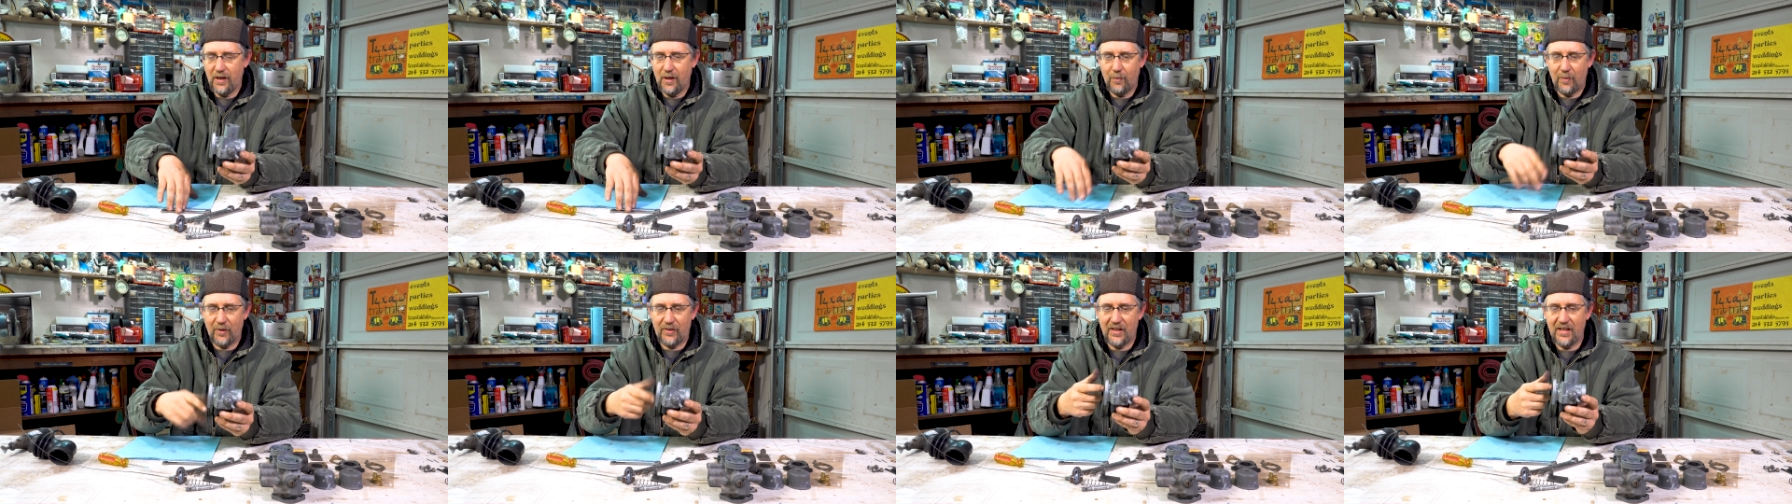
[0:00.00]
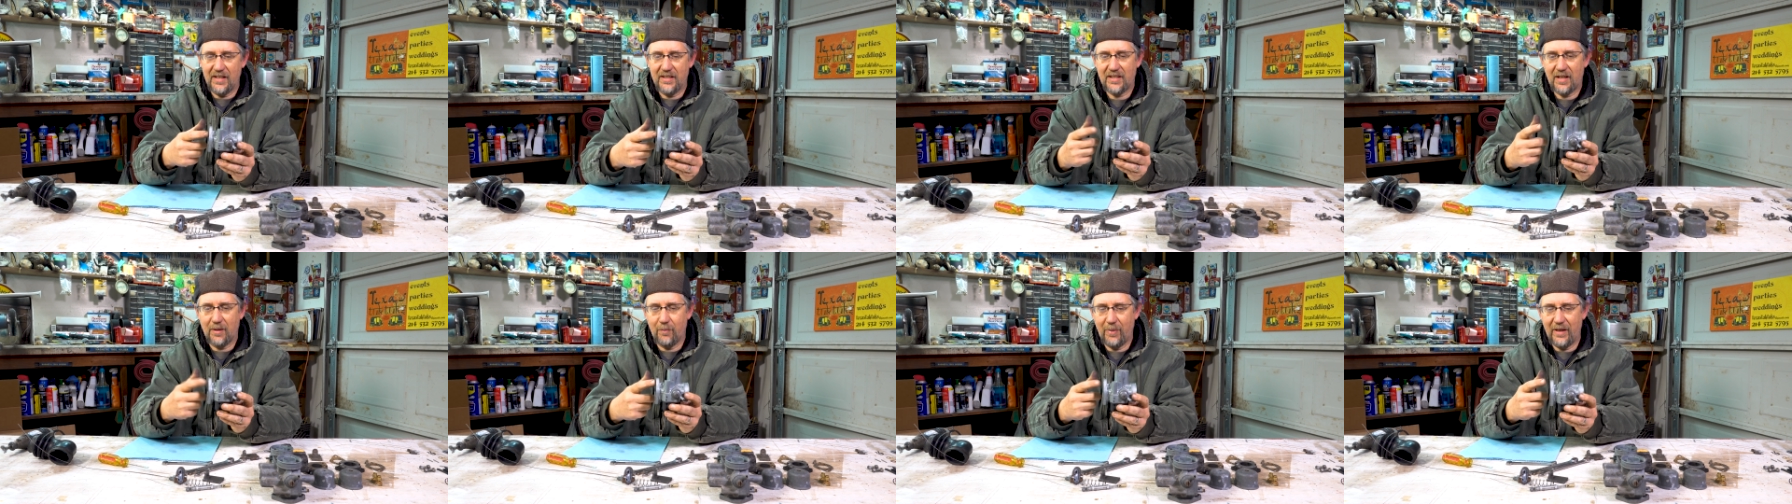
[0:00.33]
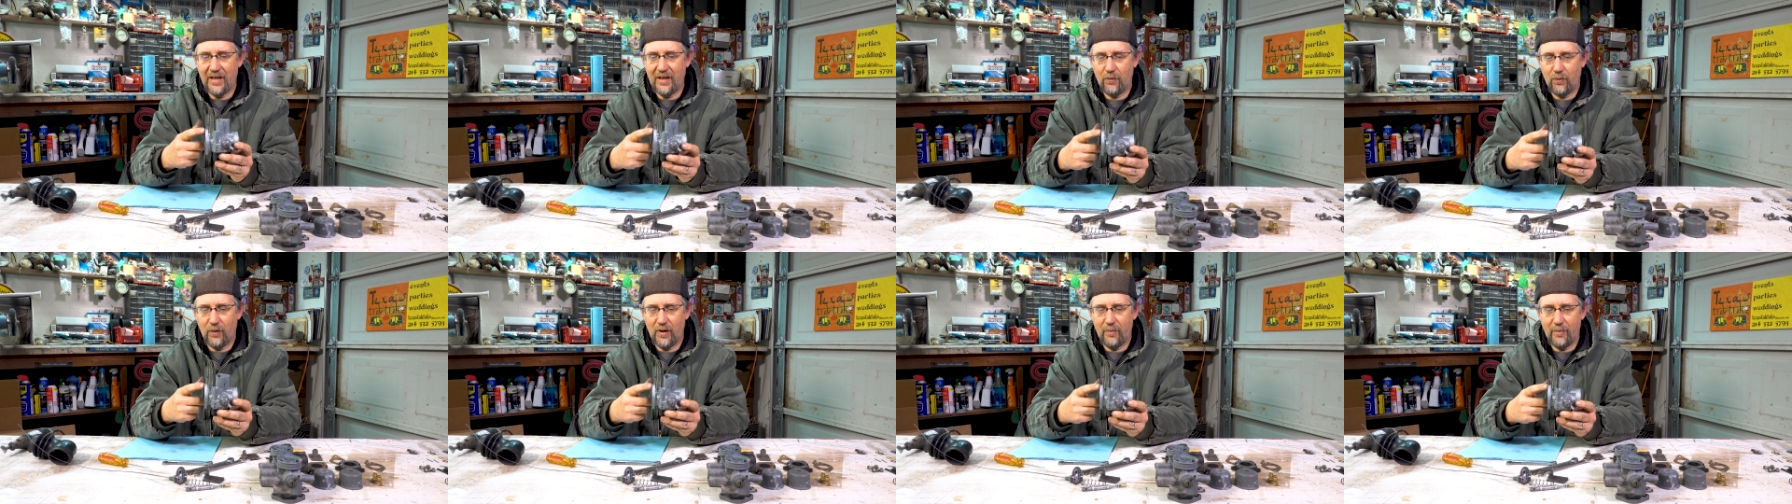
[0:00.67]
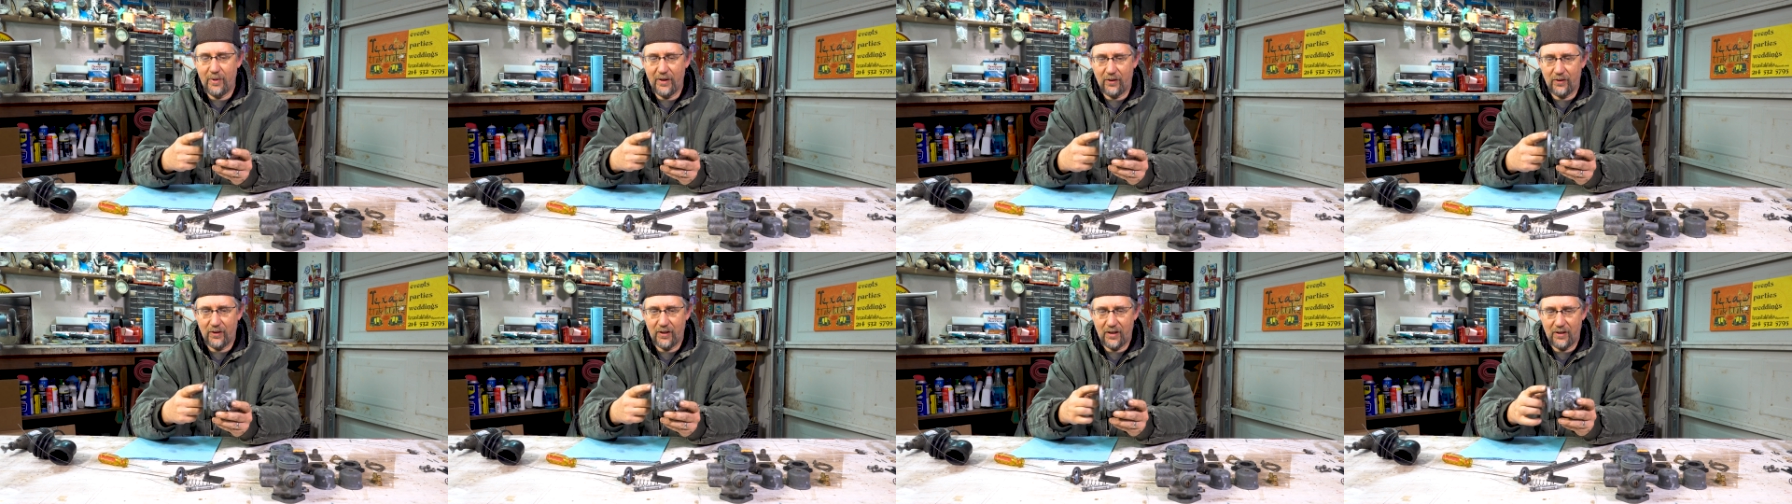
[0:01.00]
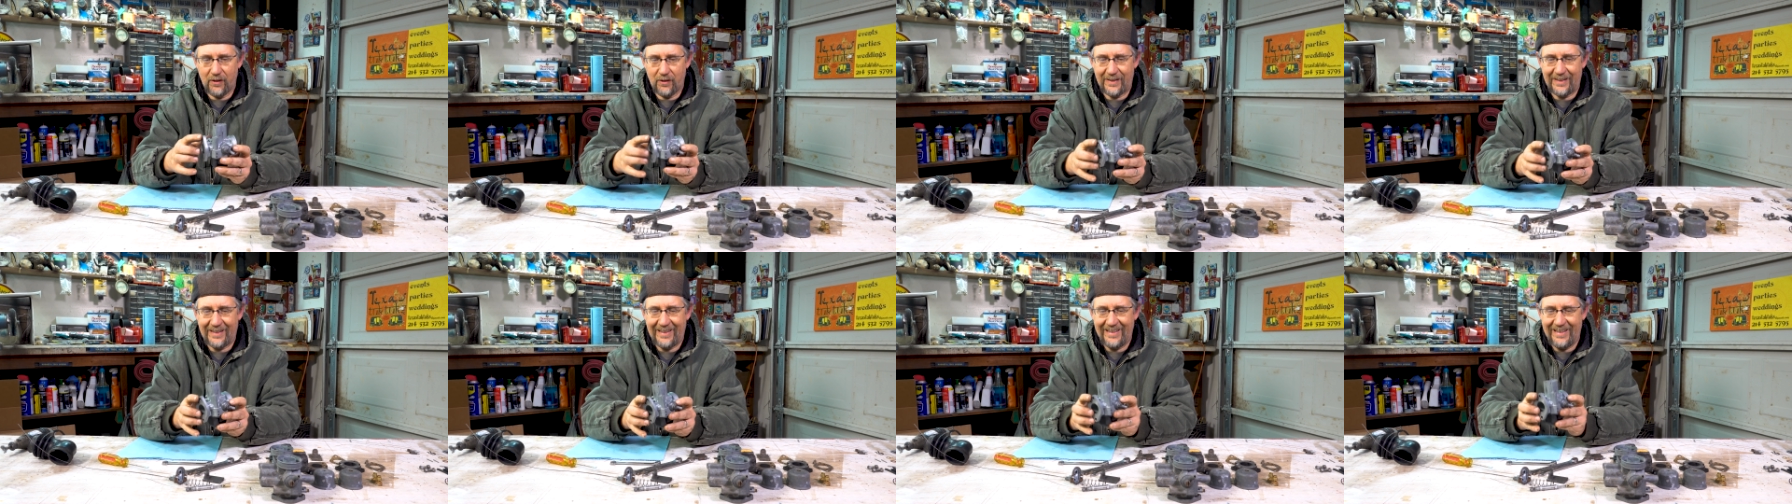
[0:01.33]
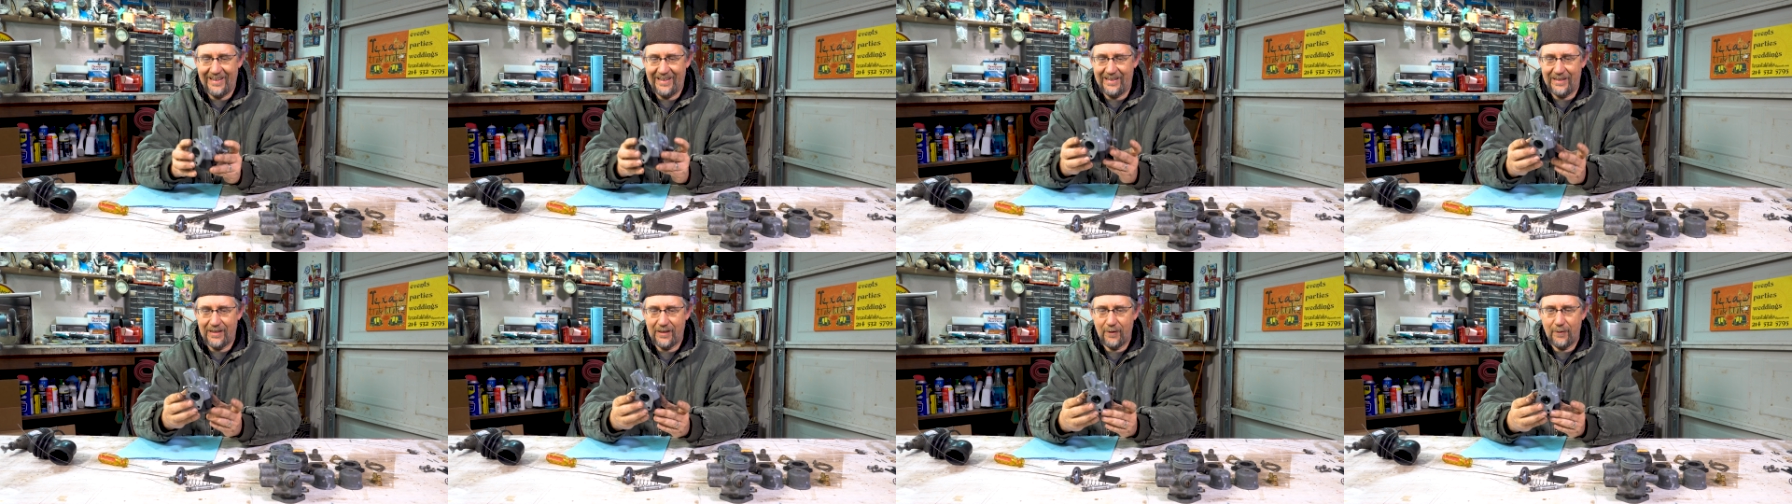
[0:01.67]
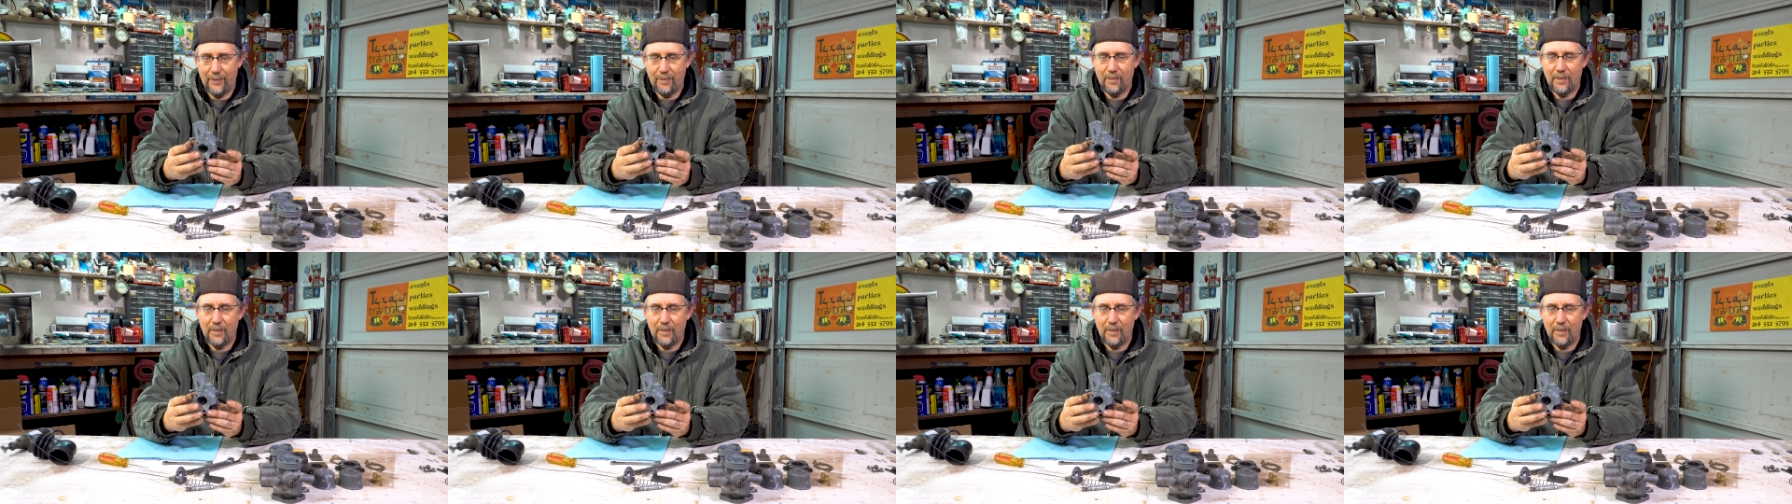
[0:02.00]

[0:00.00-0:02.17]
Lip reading: But these can be rebuilt and cleaned.